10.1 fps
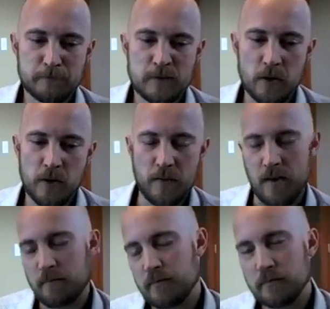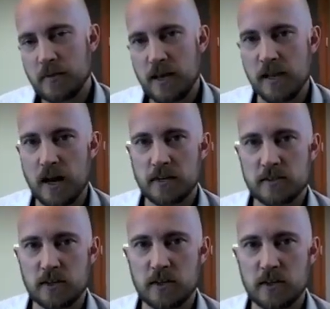So anyway, HELOC
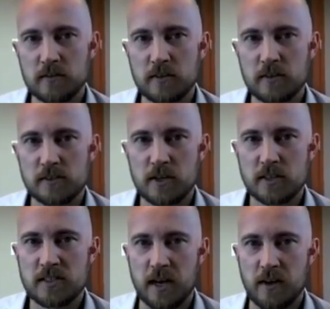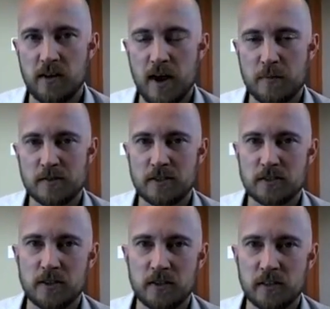is a good secondary option
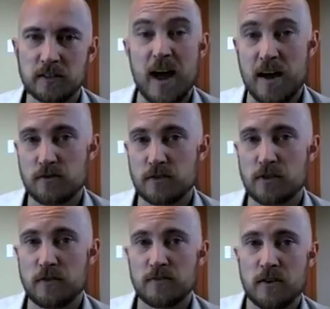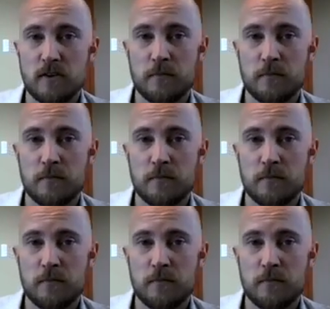to cash reserves.